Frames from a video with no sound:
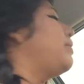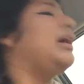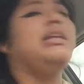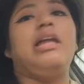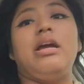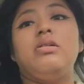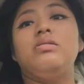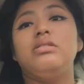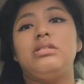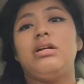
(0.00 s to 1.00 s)
my
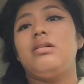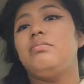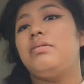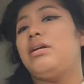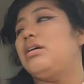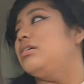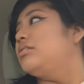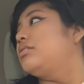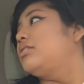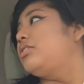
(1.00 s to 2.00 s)
nails done
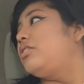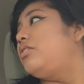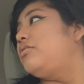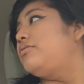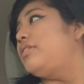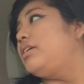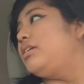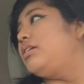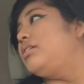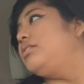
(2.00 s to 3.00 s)
because
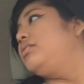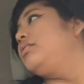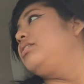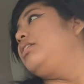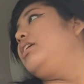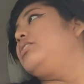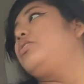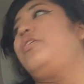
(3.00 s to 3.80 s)
girlfriend needs